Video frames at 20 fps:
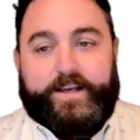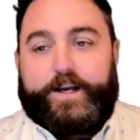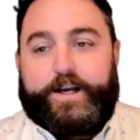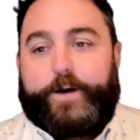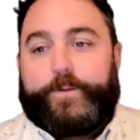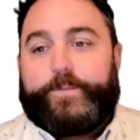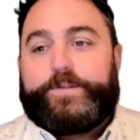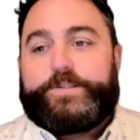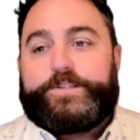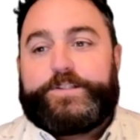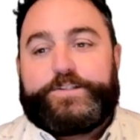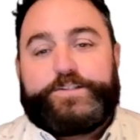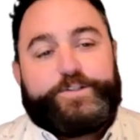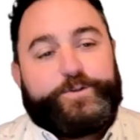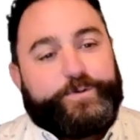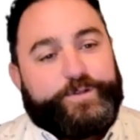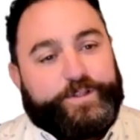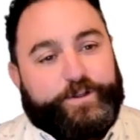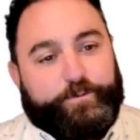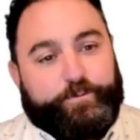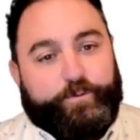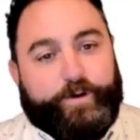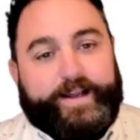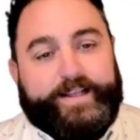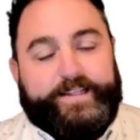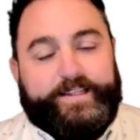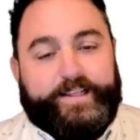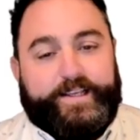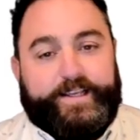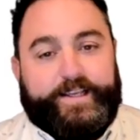Cummins is doing the
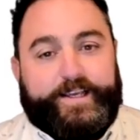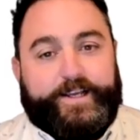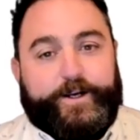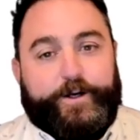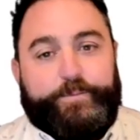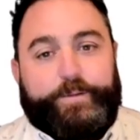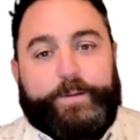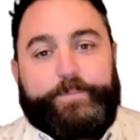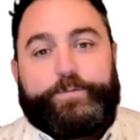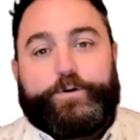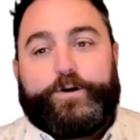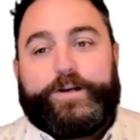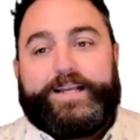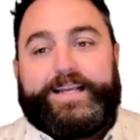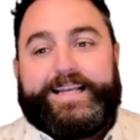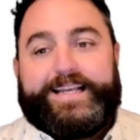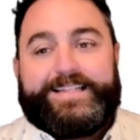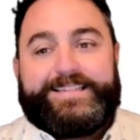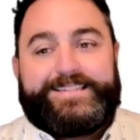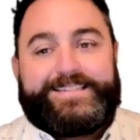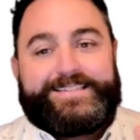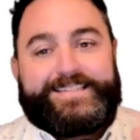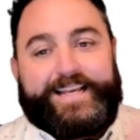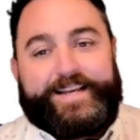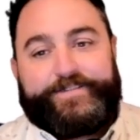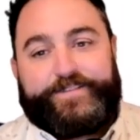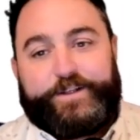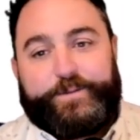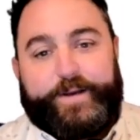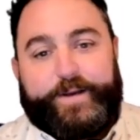right thing here by putting in
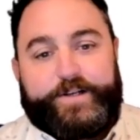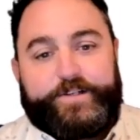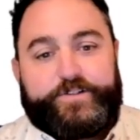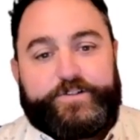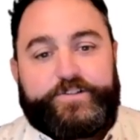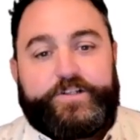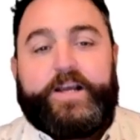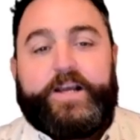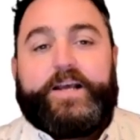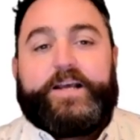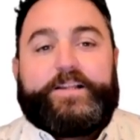safety measures